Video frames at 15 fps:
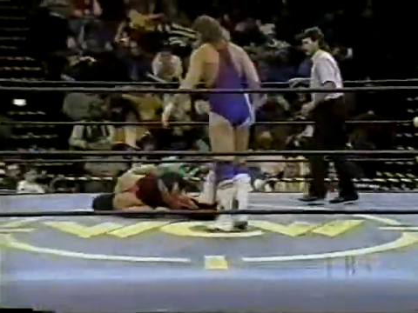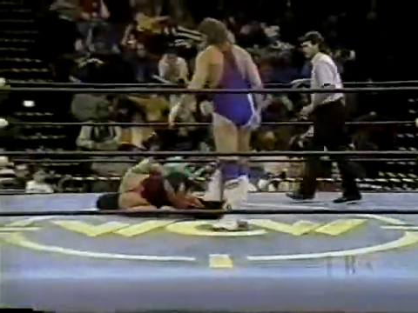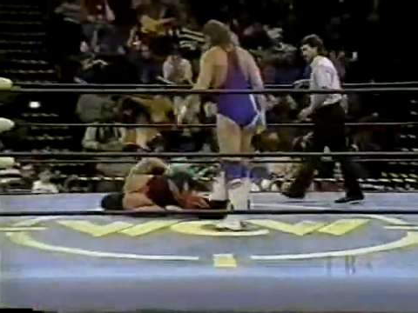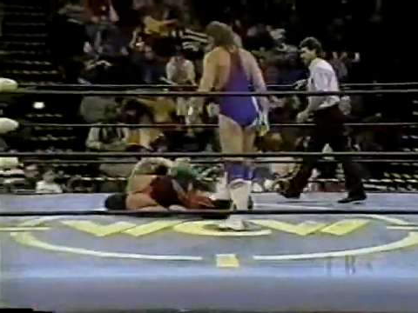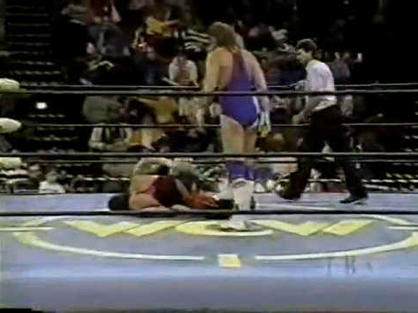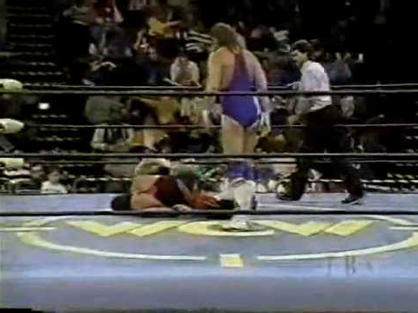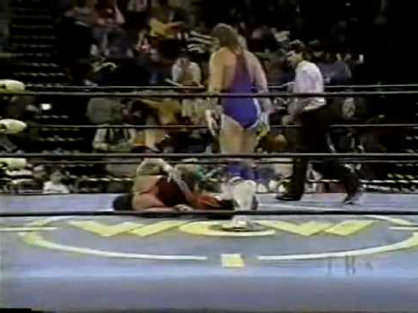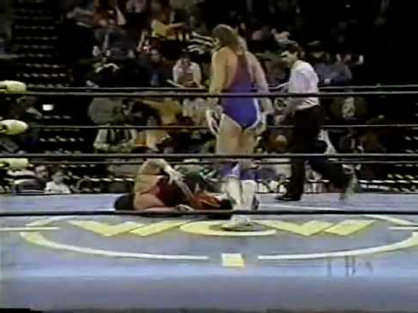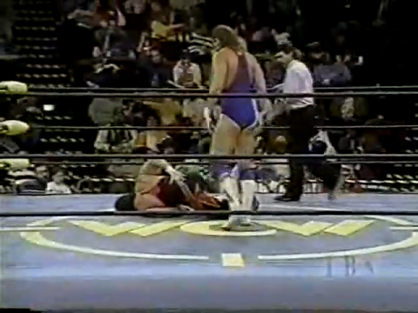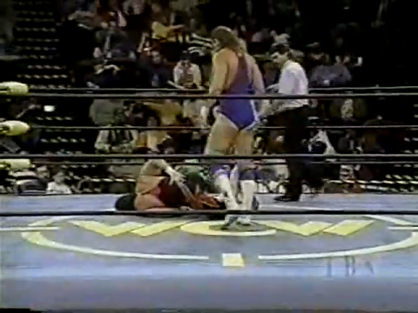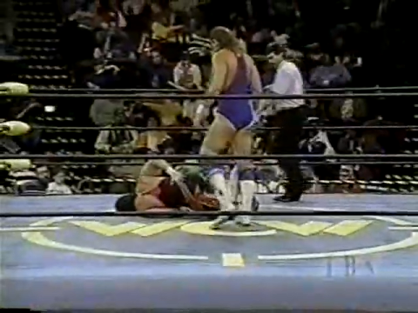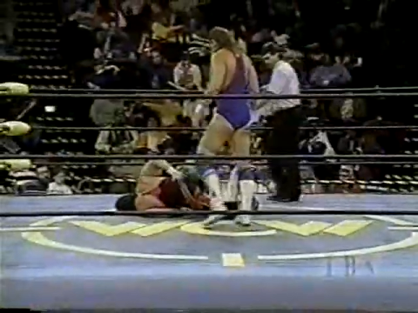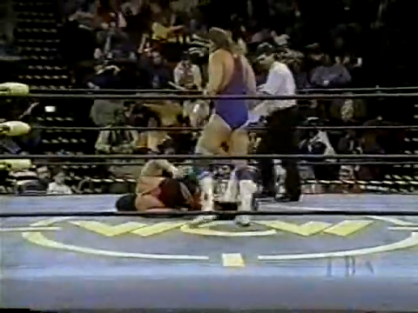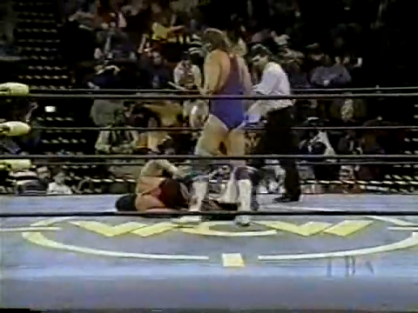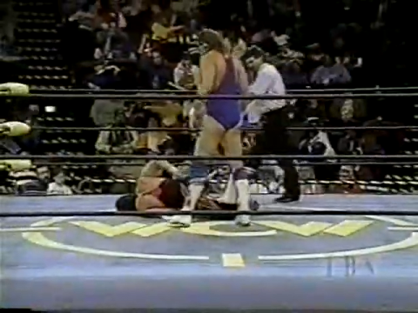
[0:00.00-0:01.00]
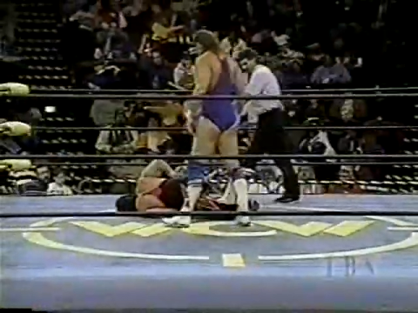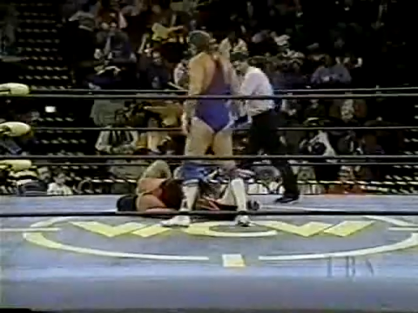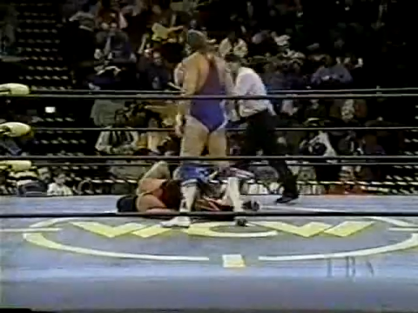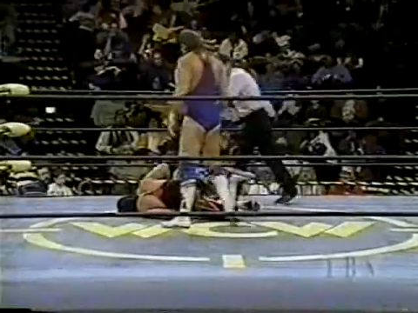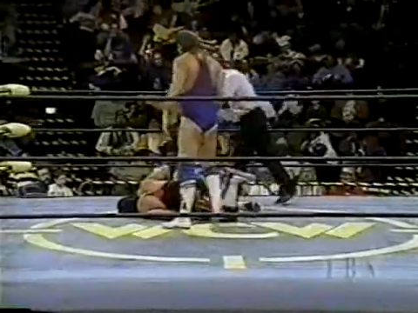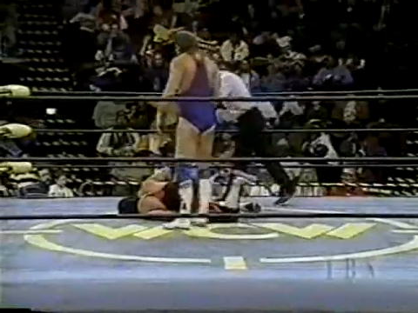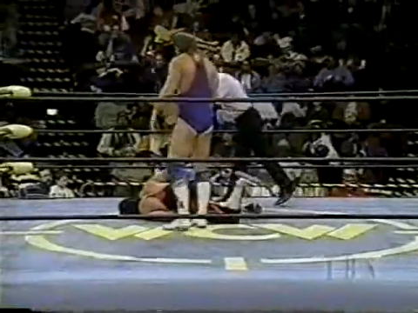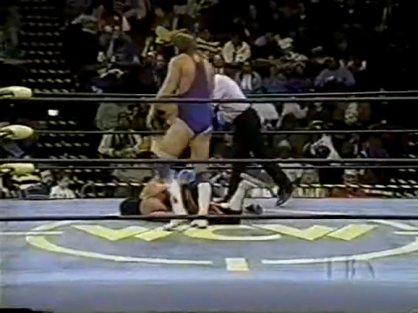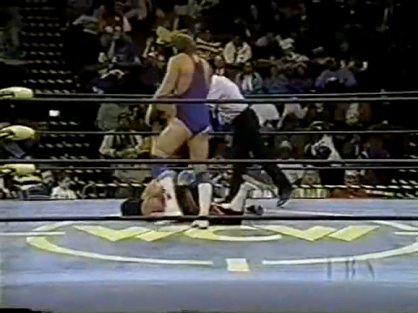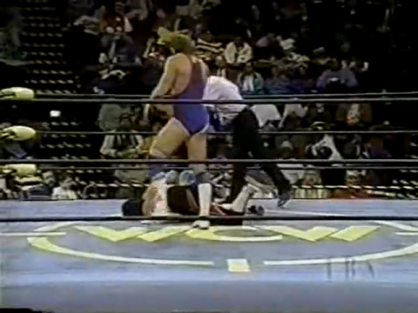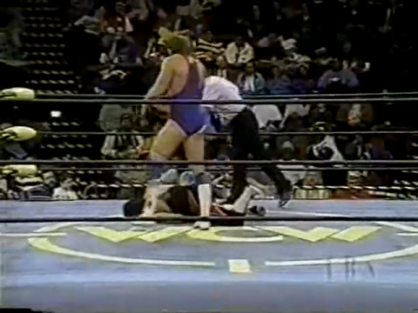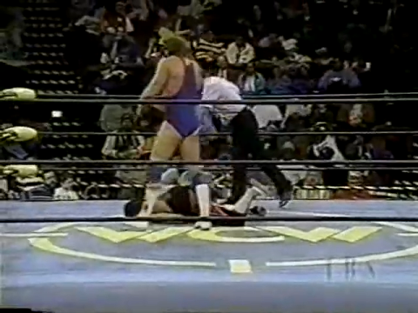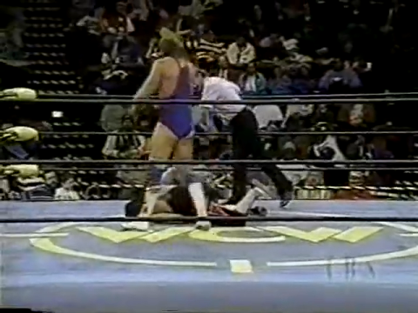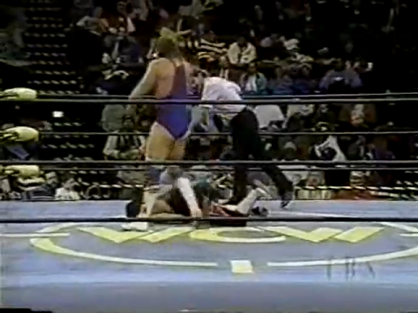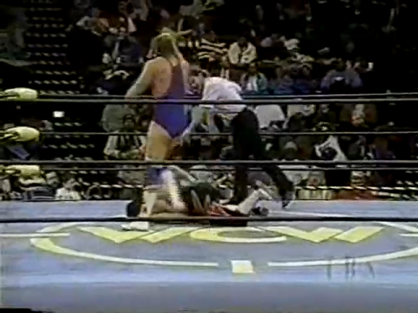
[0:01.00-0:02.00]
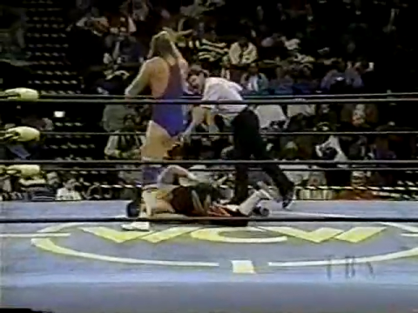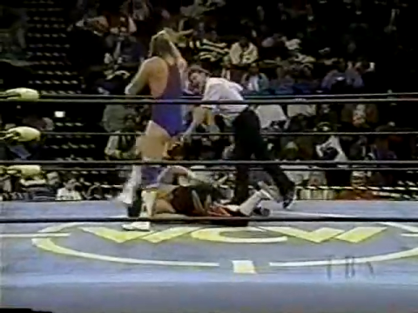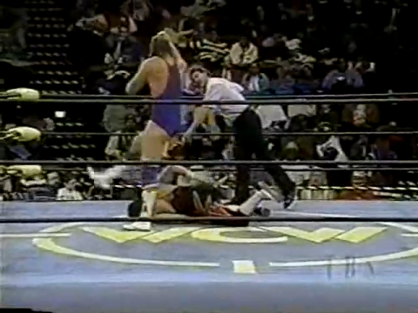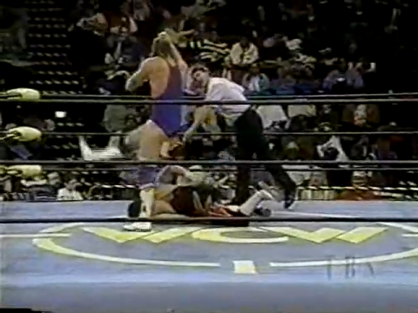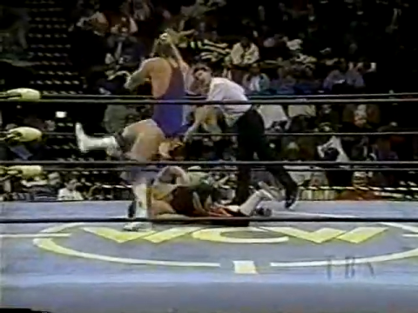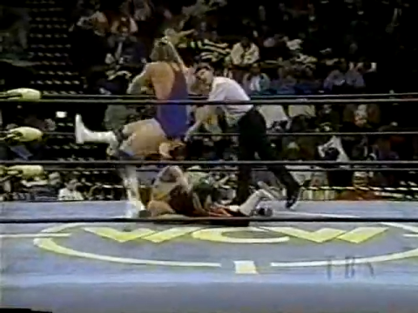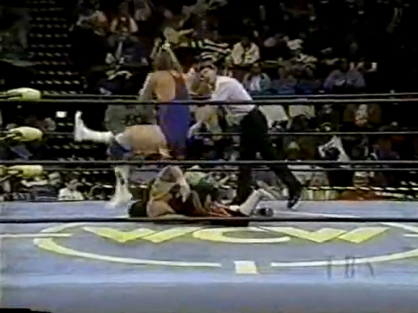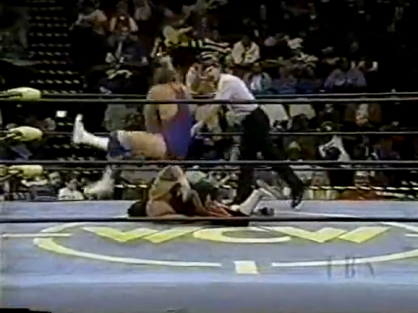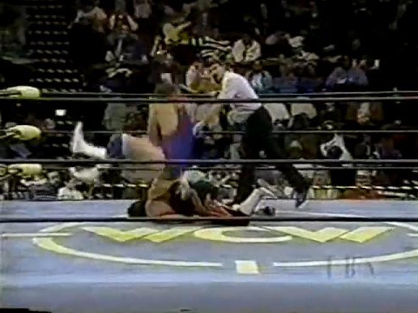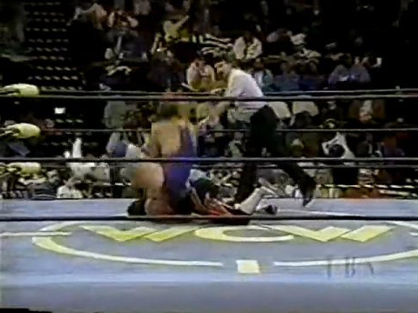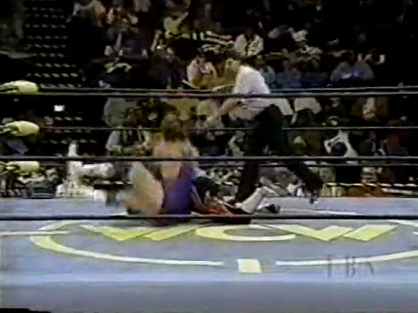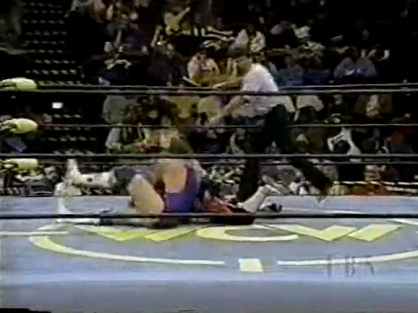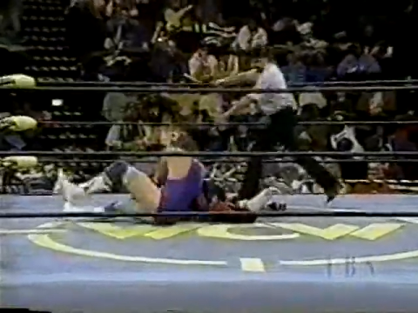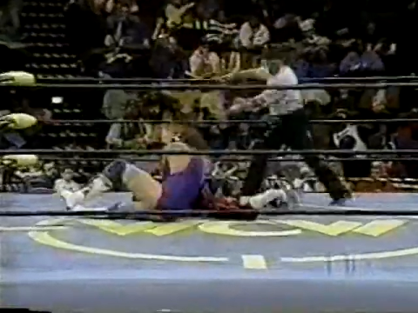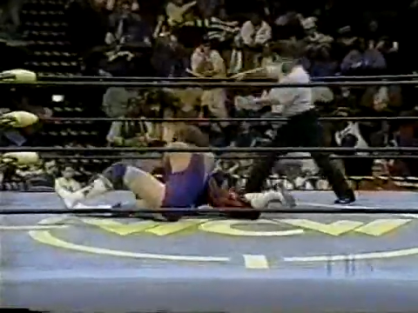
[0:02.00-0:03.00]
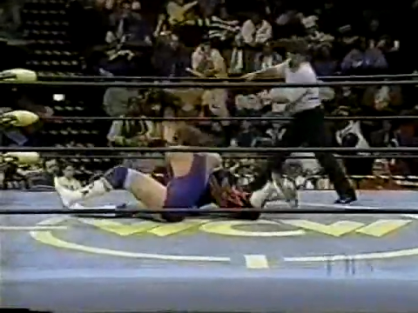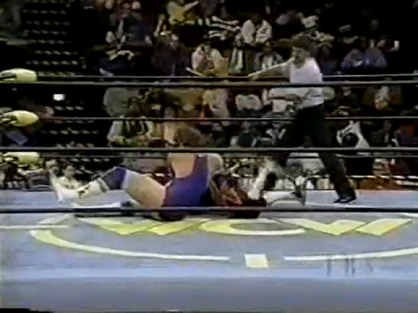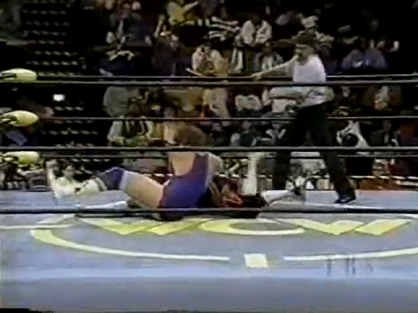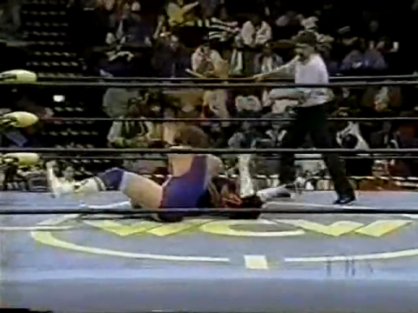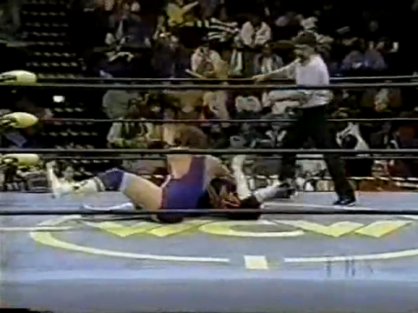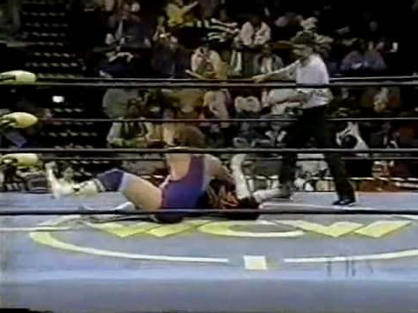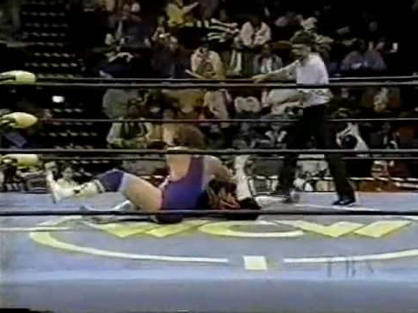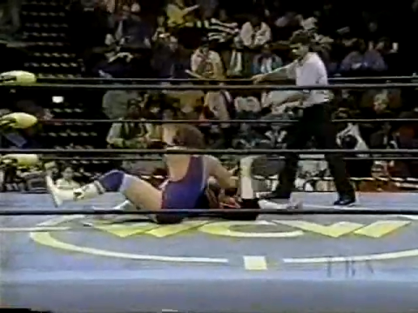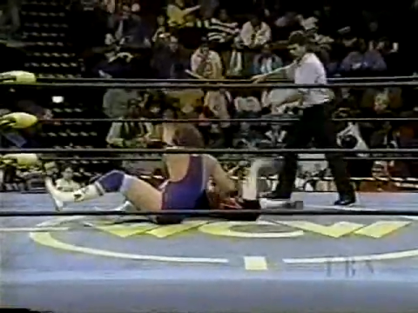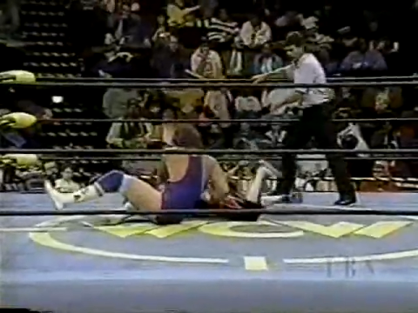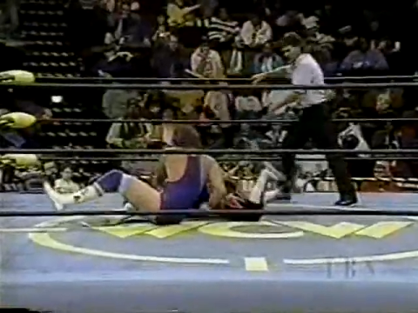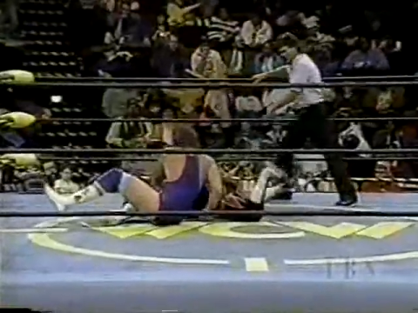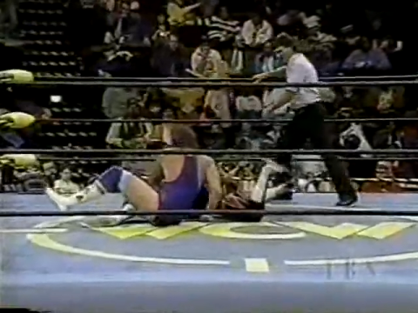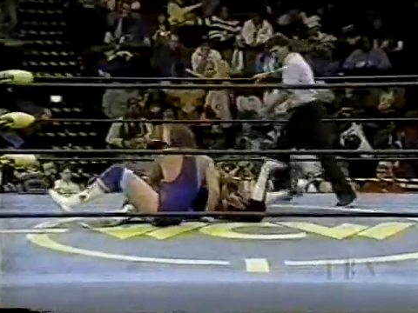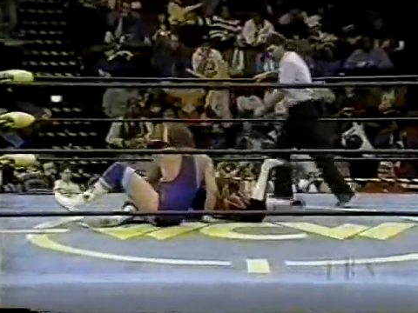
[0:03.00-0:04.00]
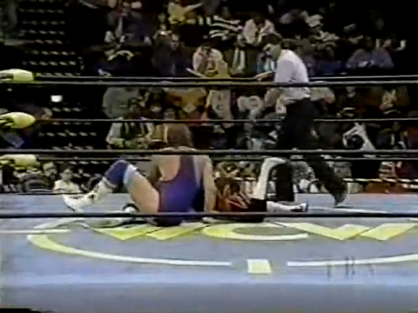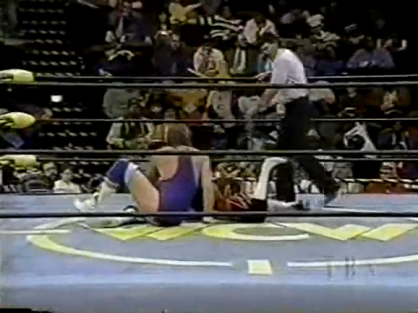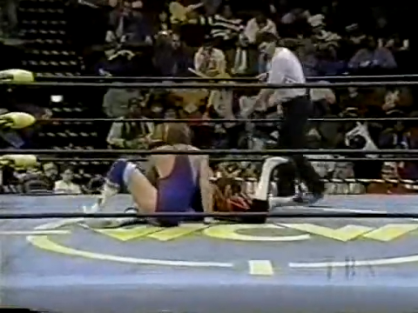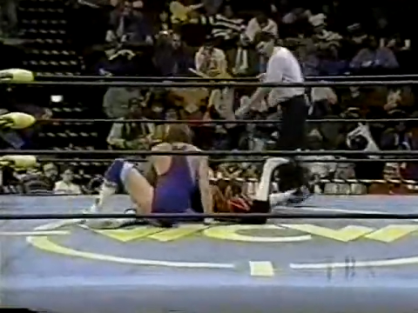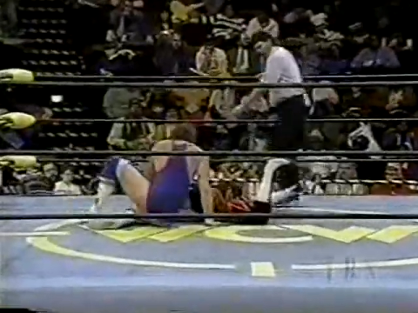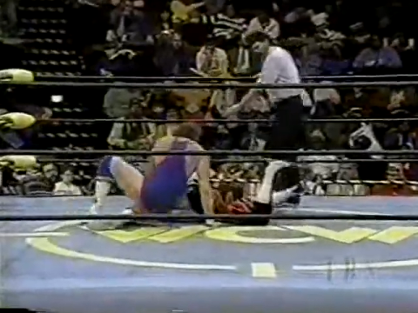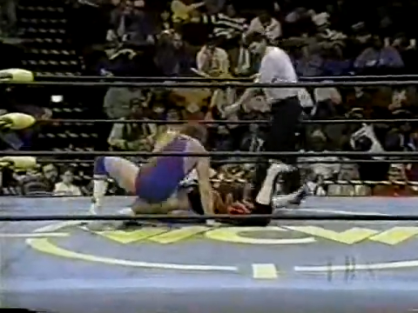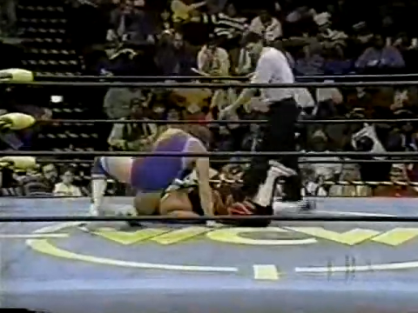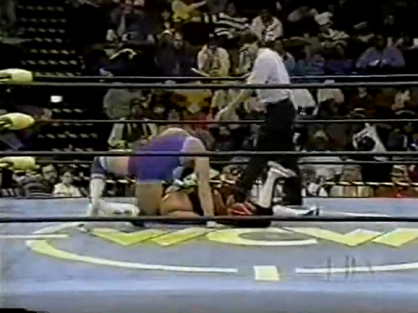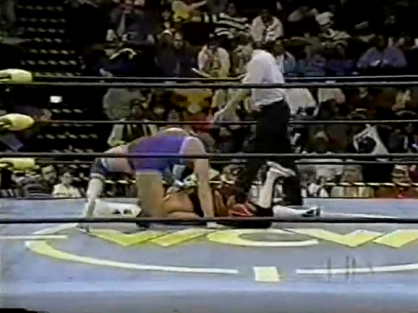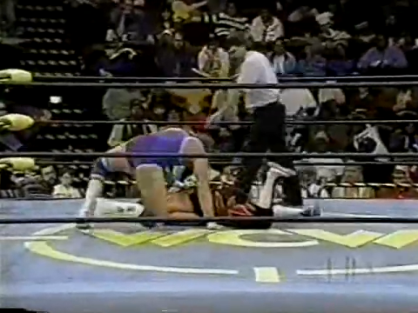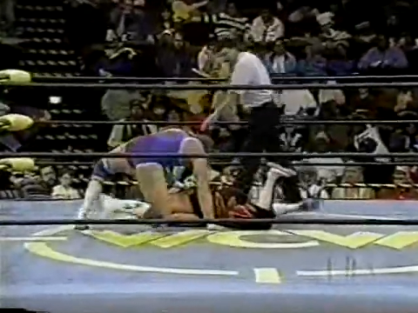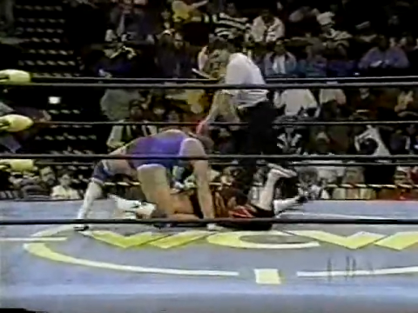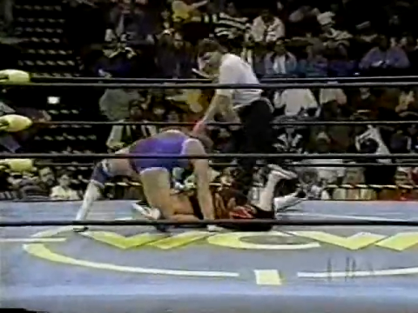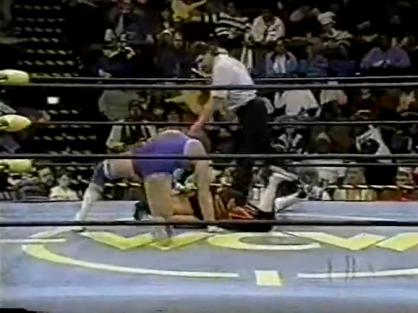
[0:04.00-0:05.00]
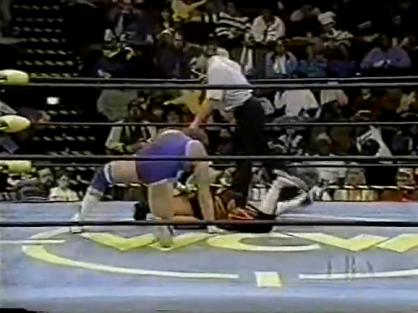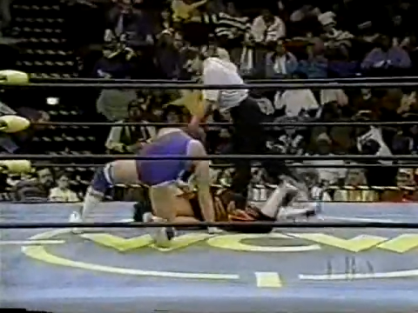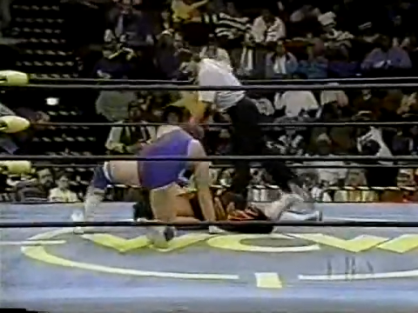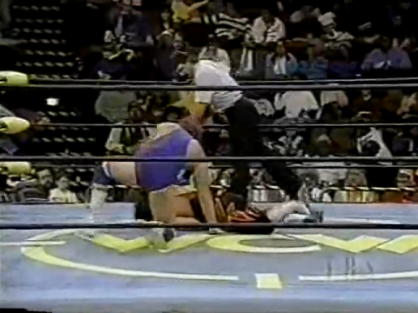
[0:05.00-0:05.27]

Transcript: (no speaker visible)